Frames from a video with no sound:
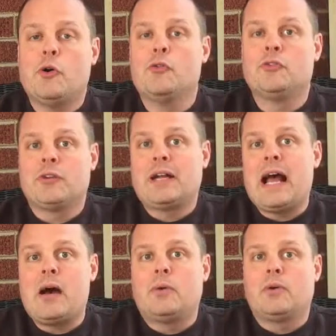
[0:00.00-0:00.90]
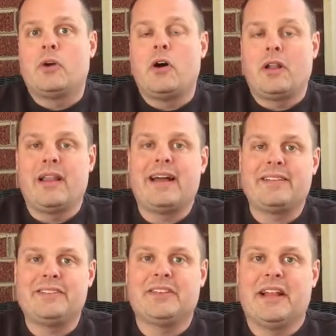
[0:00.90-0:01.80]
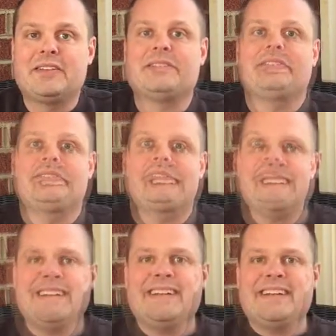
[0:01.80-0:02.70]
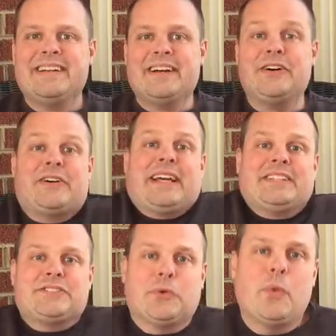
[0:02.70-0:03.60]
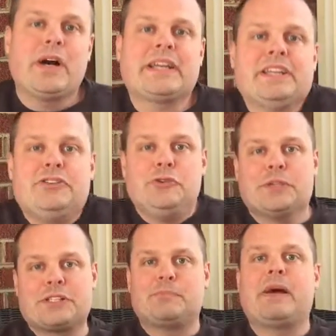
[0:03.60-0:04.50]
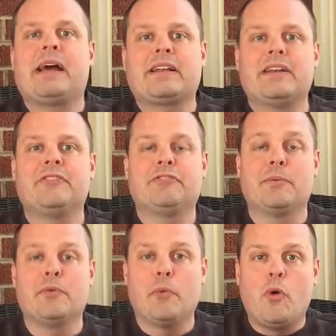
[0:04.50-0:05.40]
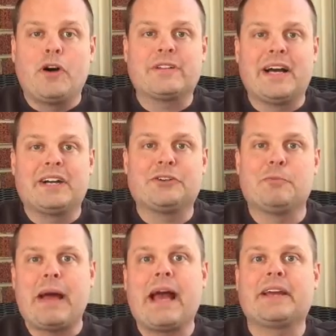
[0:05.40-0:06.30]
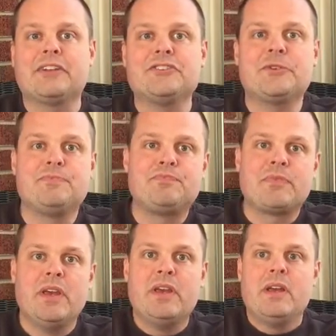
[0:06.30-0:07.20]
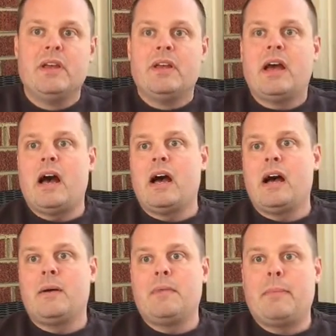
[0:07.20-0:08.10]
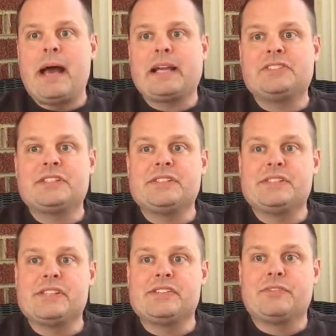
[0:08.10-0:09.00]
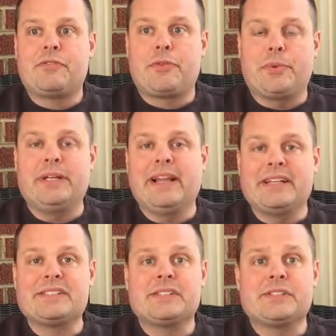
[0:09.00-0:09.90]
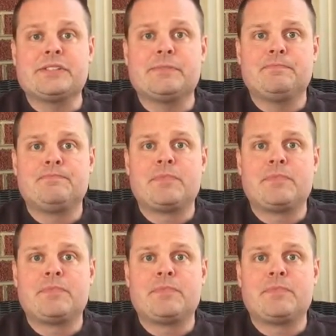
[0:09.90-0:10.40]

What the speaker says: over an hour on a lot of these lessons. Okay, so what can you expect from the Walk Doctor package? The package consists of 3 lessons